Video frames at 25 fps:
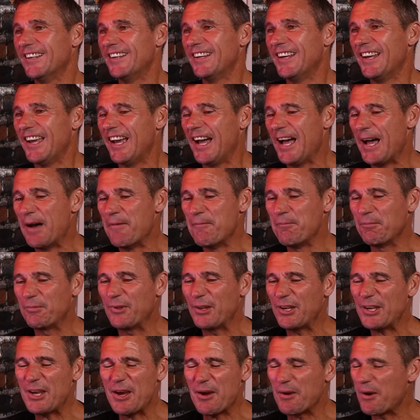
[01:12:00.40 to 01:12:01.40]
um,
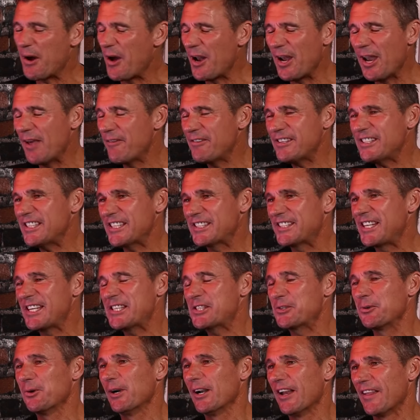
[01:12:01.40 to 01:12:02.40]
you know, I love a success
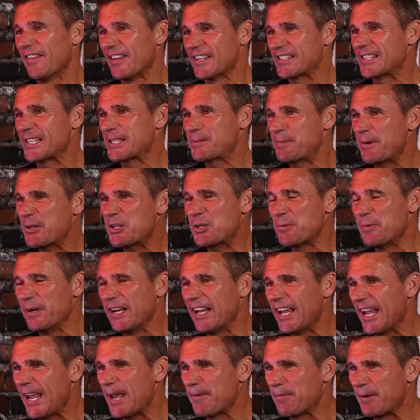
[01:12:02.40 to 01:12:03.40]
story like this, especially when
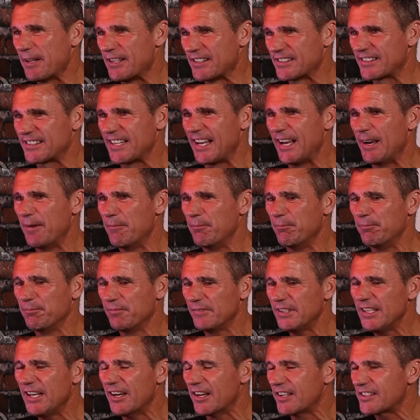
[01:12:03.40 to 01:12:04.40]
it happens, um,
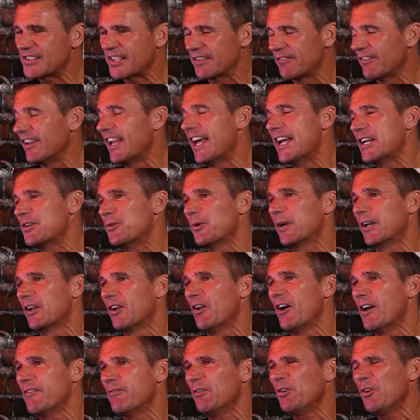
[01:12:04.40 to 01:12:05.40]
you know, sort of later in
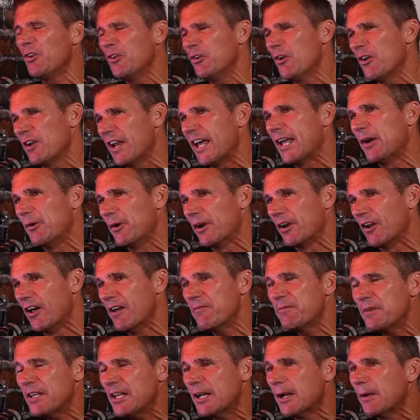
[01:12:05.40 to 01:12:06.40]
life. Not, not later in life,
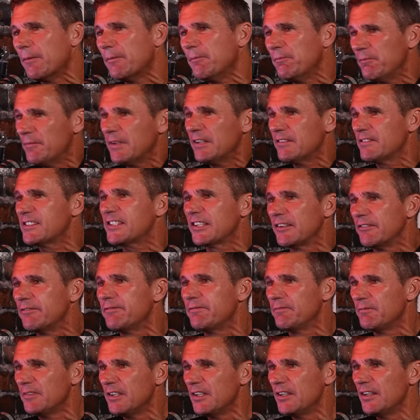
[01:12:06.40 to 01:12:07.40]
you know, sort of
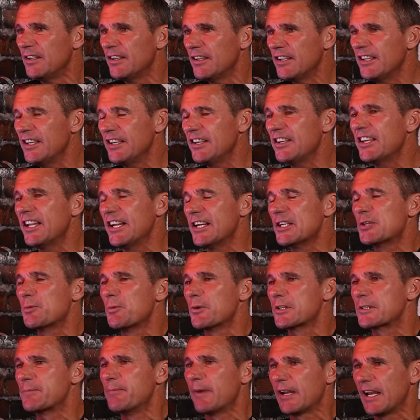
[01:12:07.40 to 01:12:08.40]
getting
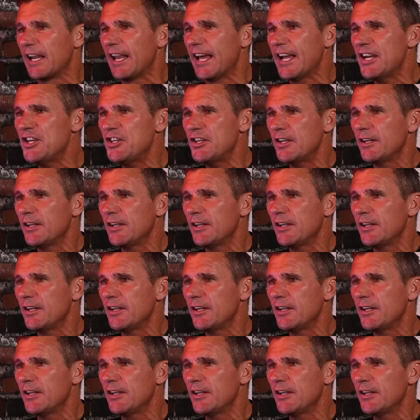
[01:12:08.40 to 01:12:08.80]
towards middle age.